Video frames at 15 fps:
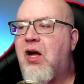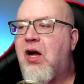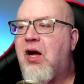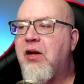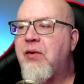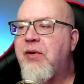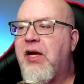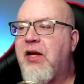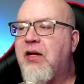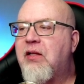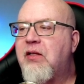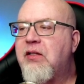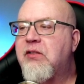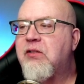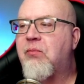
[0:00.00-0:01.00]

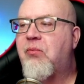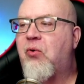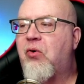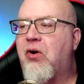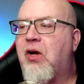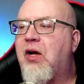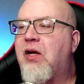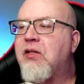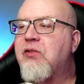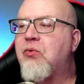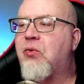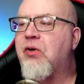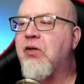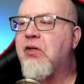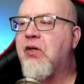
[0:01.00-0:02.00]
Automatically
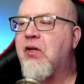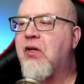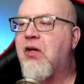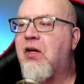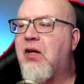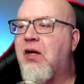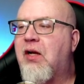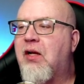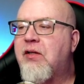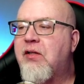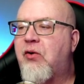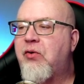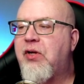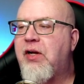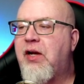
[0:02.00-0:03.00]
sort
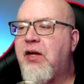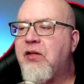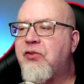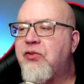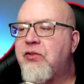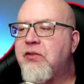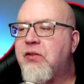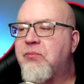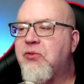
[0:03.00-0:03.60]
token actions. I'm